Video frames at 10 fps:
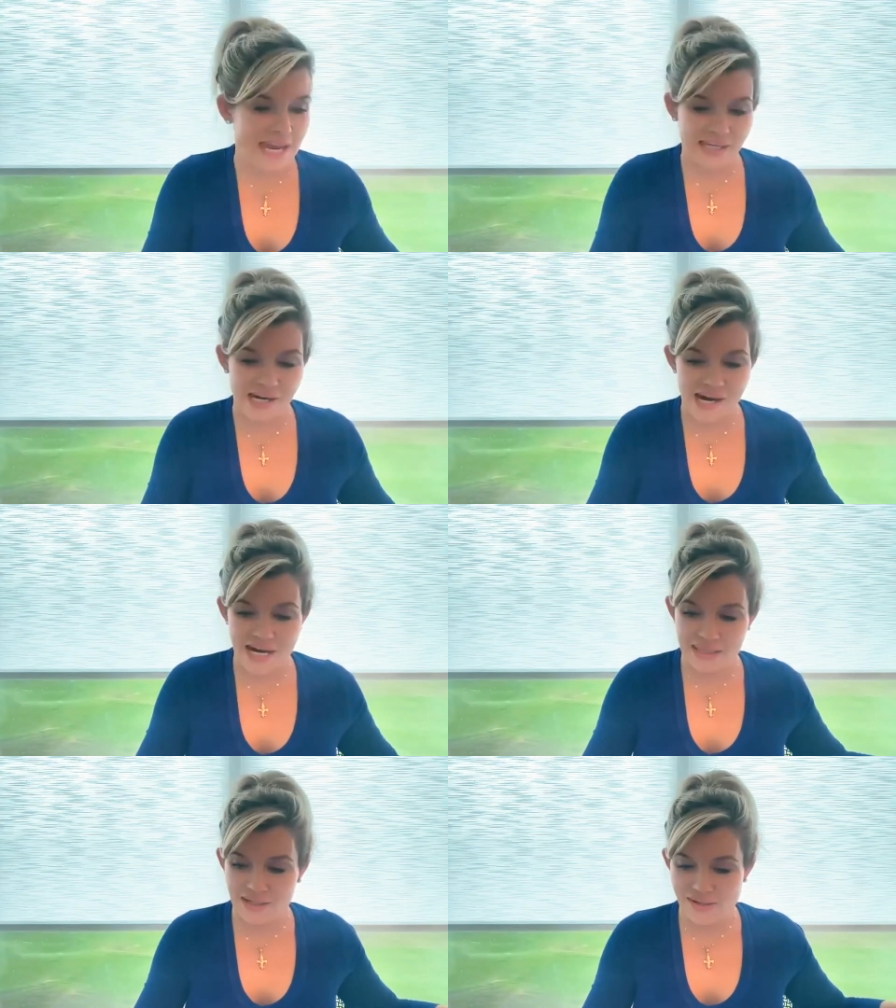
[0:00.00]
thank
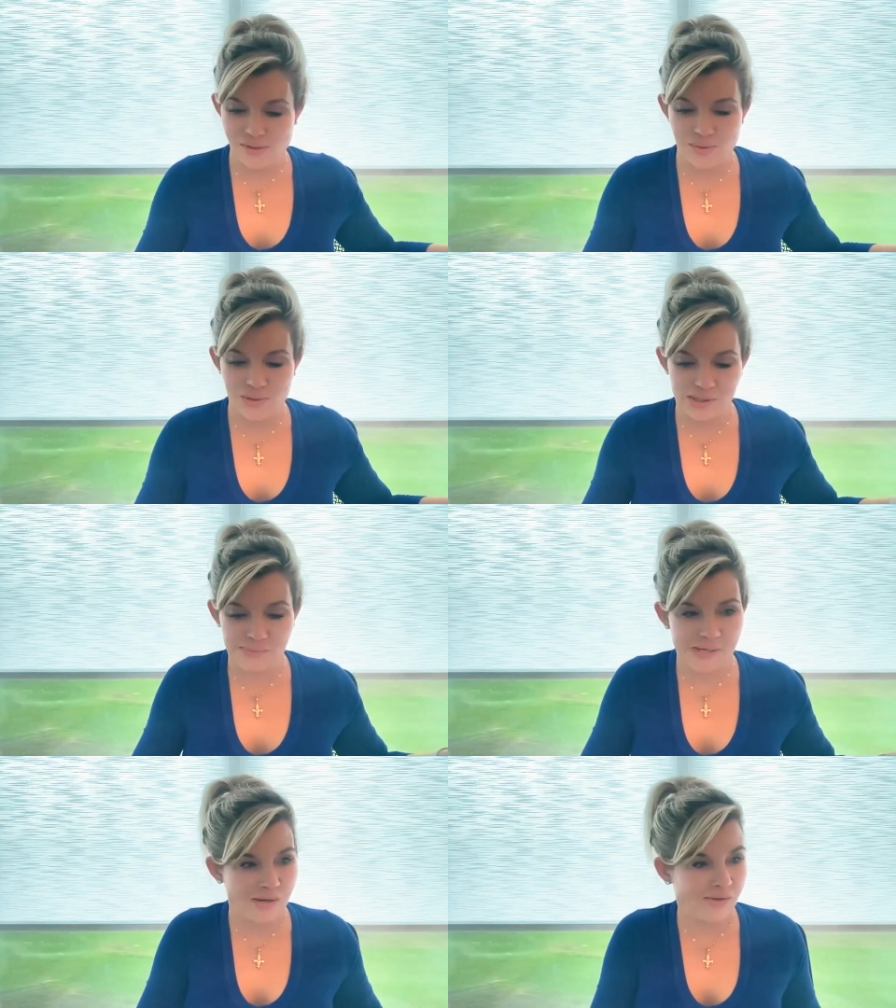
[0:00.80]
God the whole
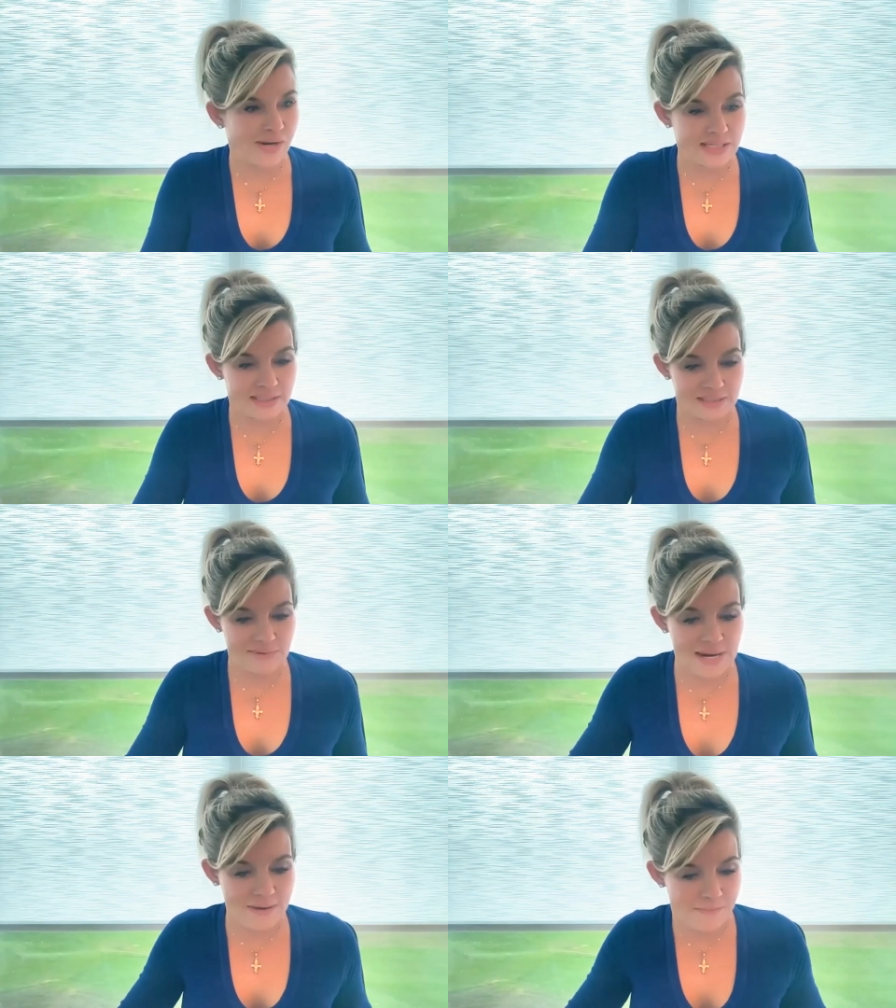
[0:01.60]
world go crazy,
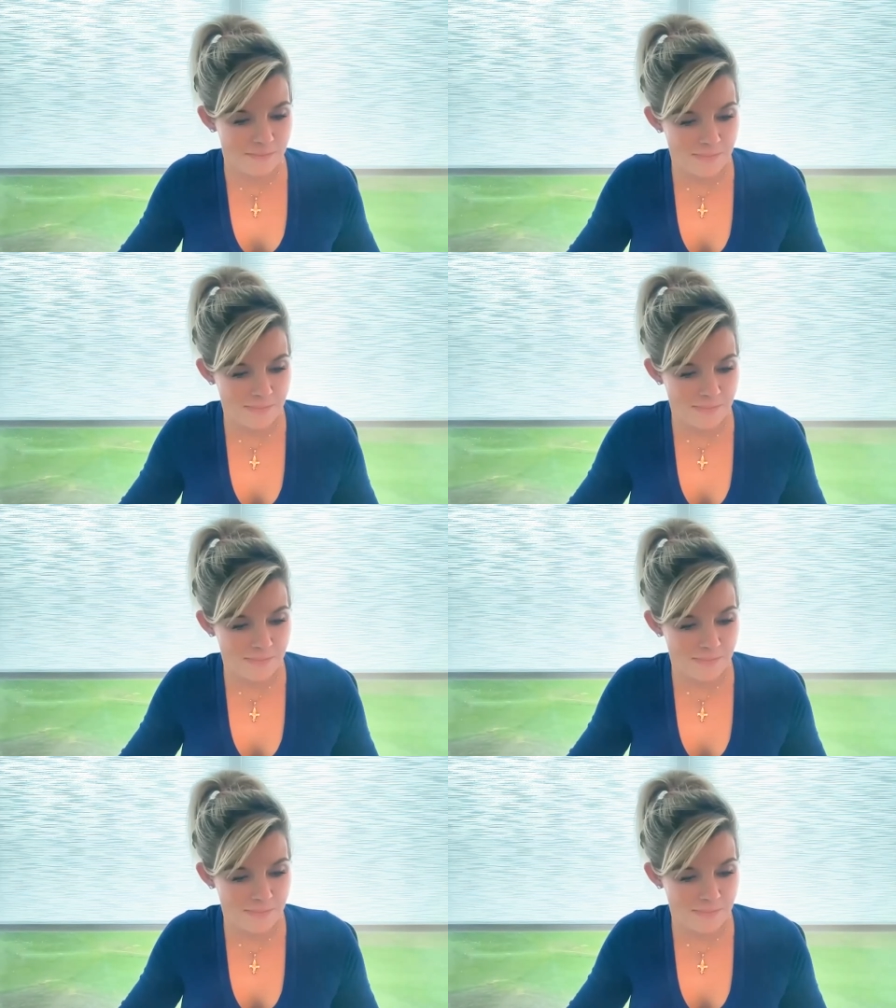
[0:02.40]
right?